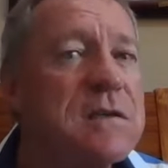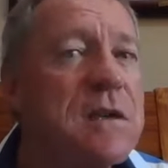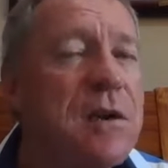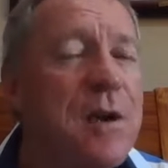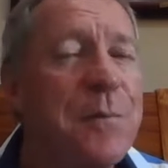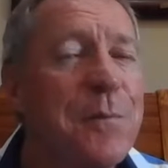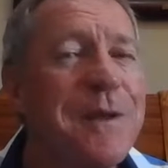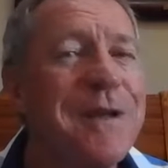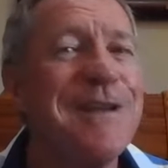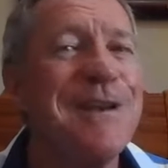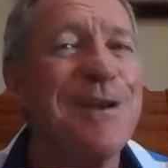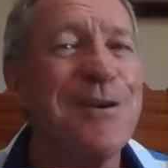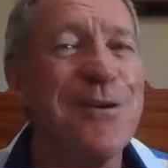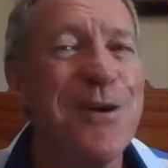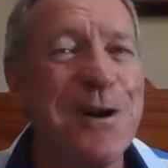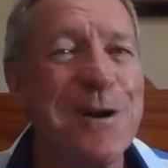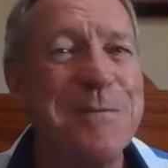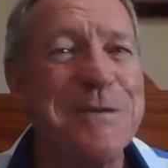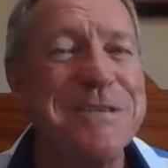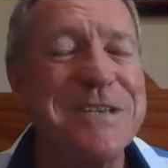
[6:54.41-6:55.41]
being an
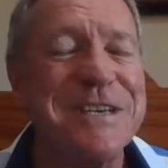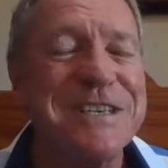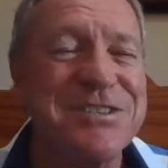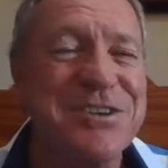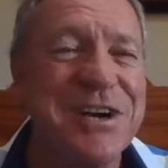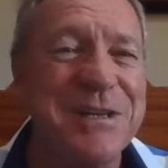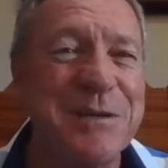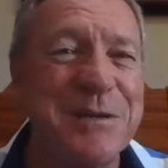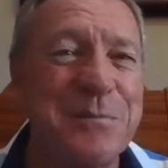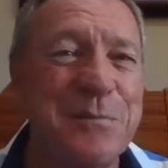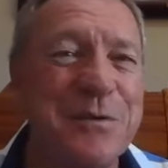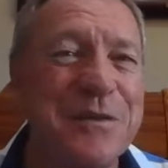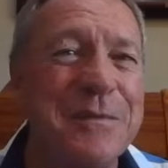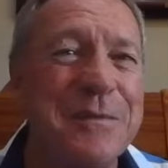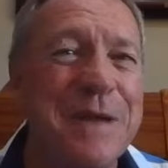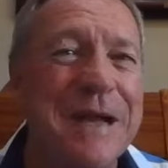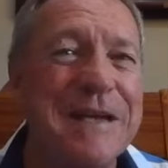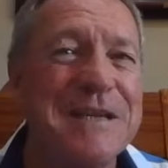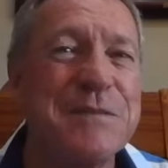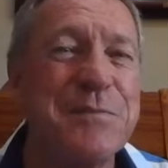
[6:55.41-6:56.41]
economist, I try to
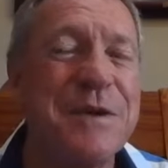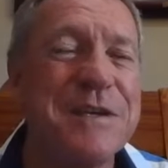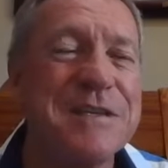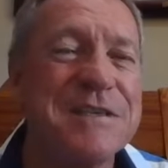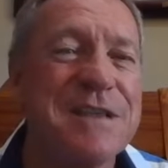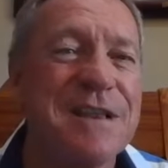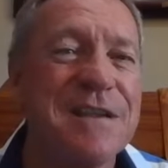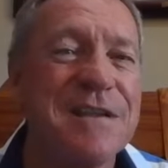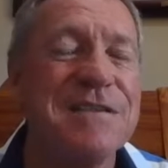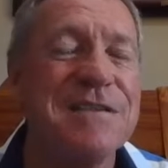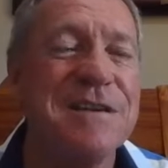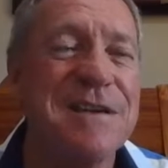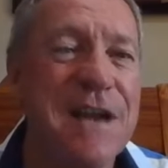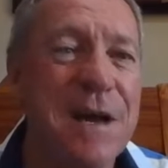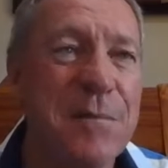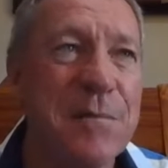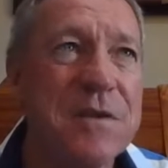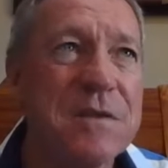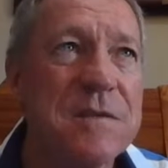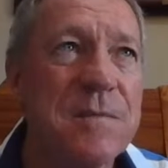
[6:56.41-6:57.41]
express things in
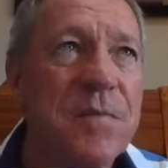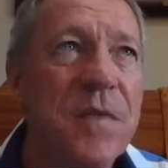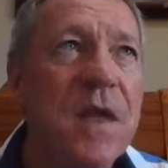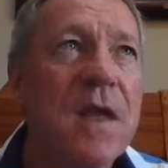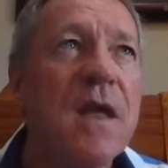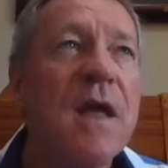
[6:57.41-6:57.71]
numbers.